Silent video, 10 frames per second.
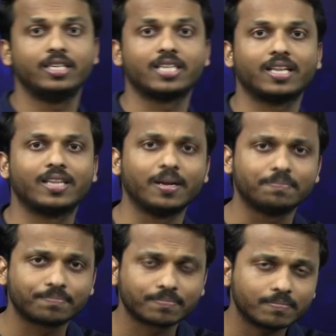These are
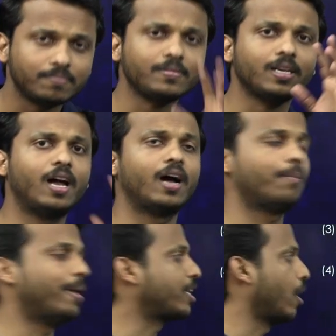the
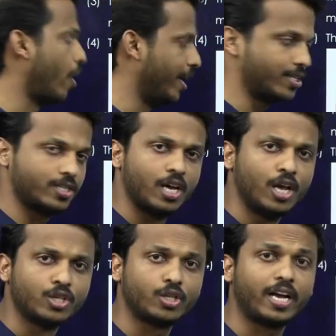metalloids.
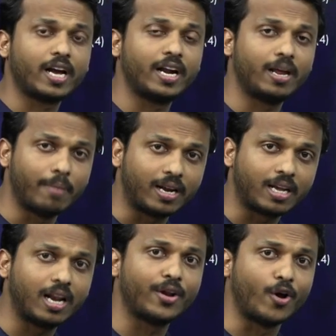So they contain
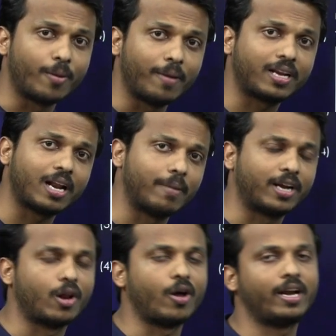metal, non-metal,
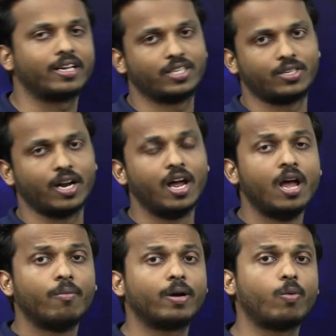metalloid, etc.
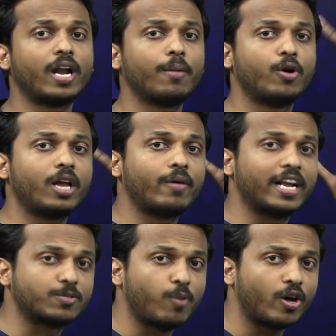But what about our
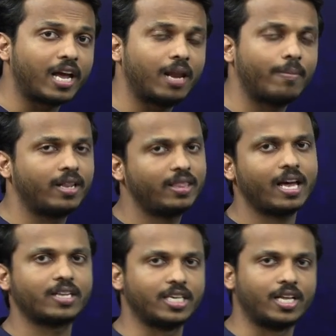S block element?
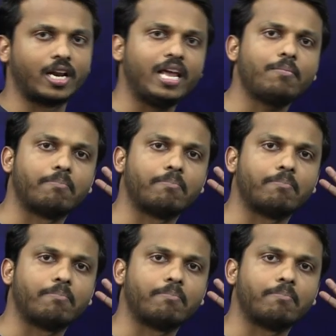They are generally